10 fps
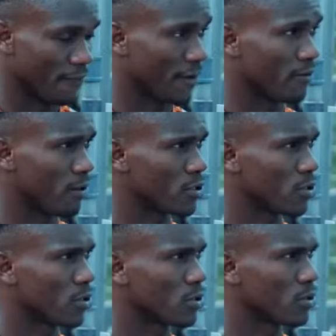Very, very
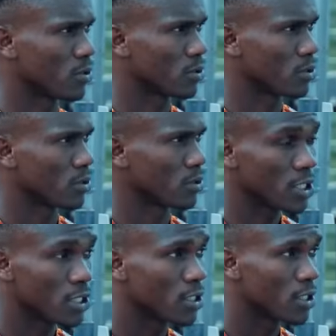serious.
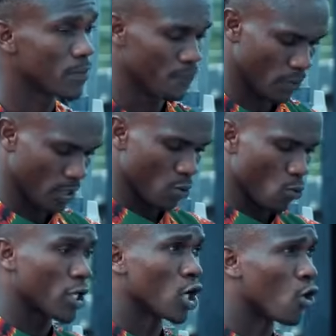See,
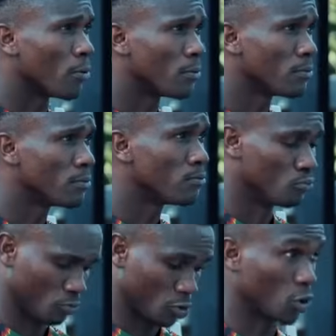when they come,
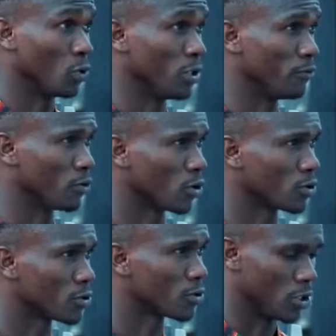they will live with us.